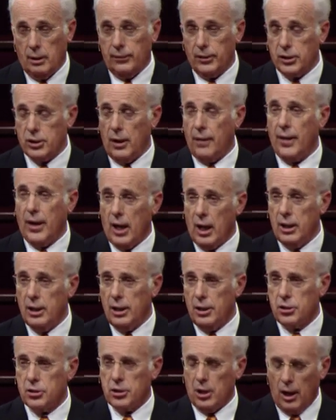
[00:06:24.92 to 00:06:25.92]
Having said that, I
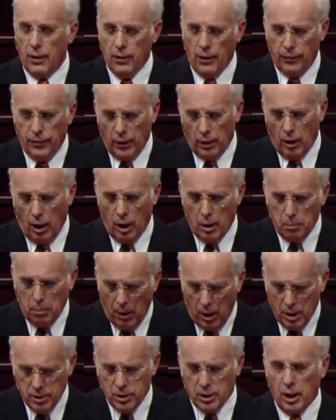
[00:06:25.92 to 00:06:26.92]
need to say that there are
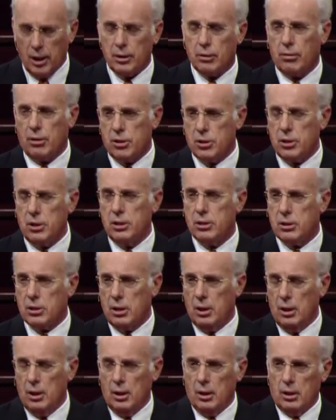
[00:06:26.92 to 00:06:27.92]
apostate
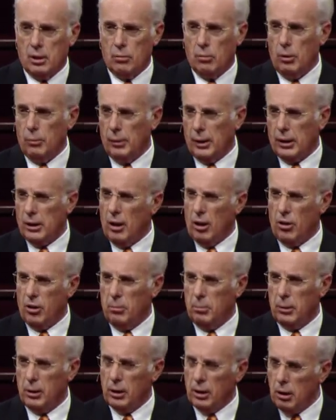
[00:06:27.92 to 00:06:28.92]
Christians, we might call
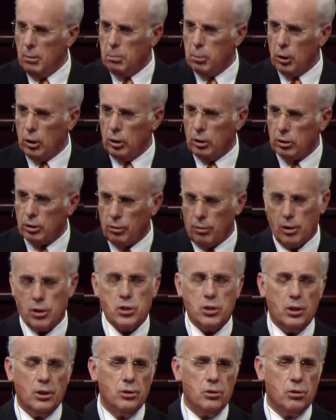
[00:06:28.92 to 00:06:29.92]
them liberal
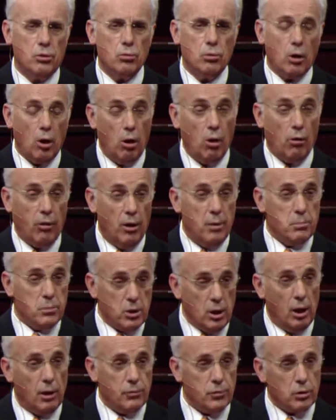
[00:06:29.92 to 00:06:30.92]
Christians, who call
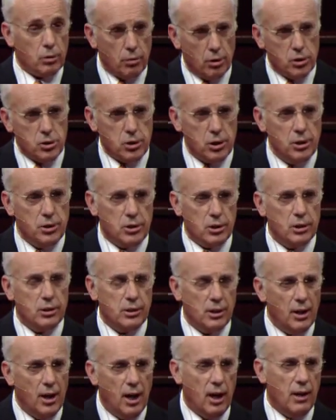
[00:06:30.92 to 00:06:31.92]
themselves Christians
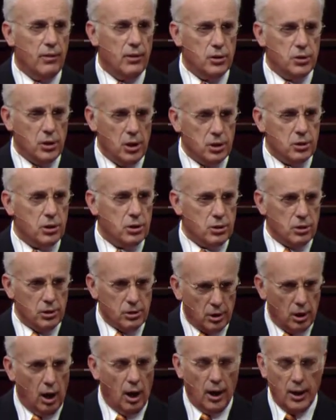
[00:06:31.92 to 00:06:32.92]
and deny that Jesus
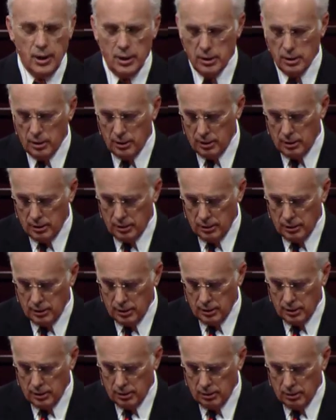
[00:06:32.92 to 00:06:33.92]
is God.
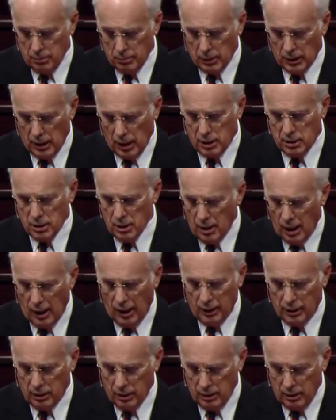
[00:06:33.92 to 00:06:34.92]
But that's
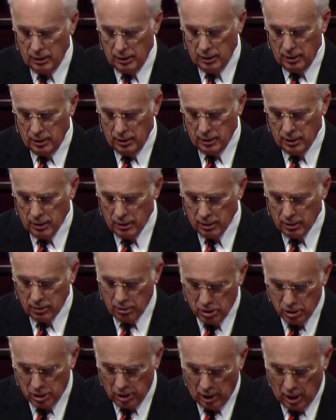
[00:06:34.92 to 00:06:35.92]
not
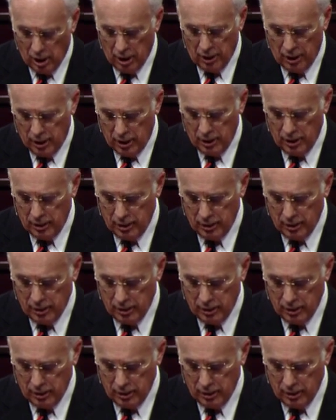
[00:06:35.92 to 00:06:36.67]
Christianity.